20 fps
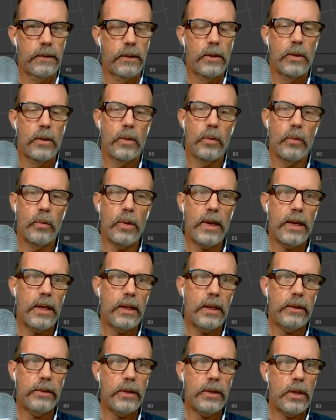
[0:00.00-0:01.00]

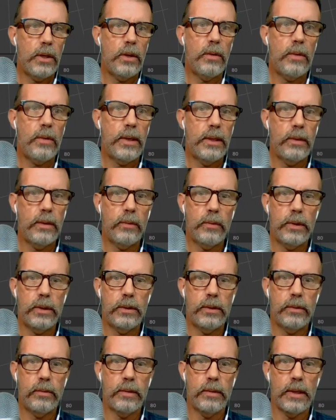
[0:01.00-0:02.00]
Well, no, I don't want to
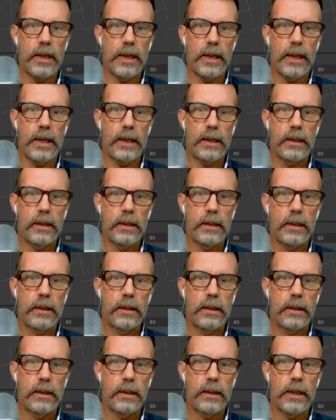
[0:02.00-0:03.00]
do that.
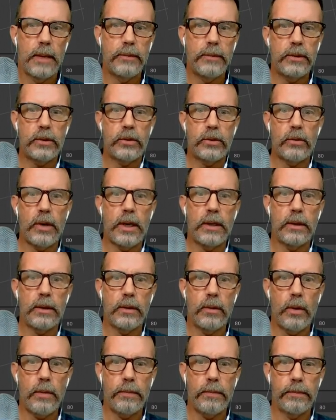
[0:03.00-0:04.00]
I'm just trying
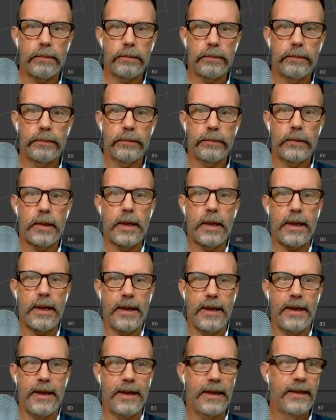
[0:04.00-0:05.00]
to,
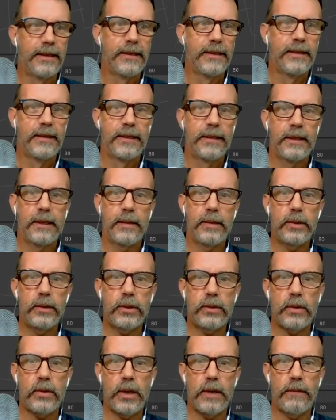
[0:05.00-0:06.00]
I'm just
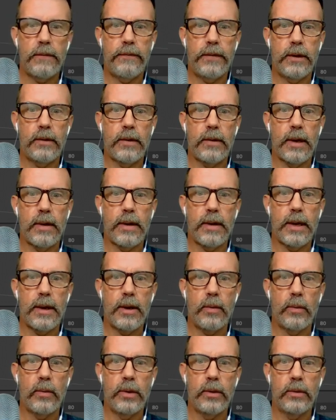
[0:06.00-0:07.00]
trying to figure out how I
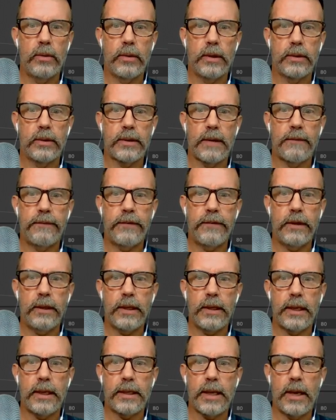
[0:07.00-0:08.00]
want to do this. I feel
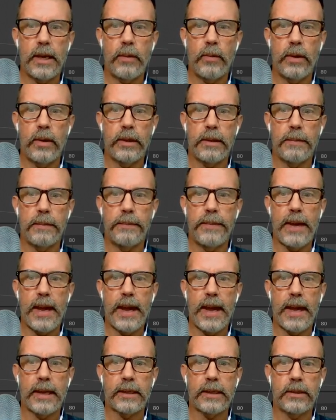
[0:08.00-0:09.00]
like I want the
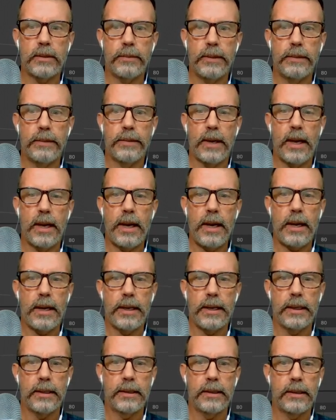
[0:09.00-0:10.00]
back to be
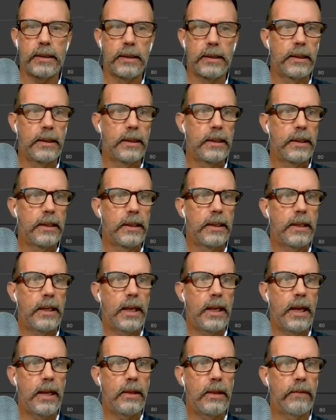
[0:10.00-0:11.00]
behind
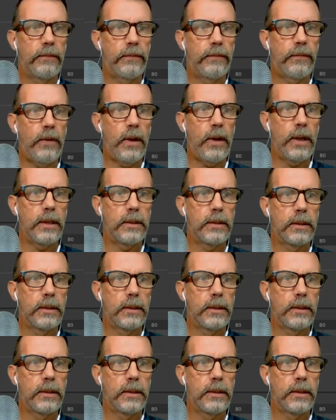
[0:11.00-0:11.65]
and the front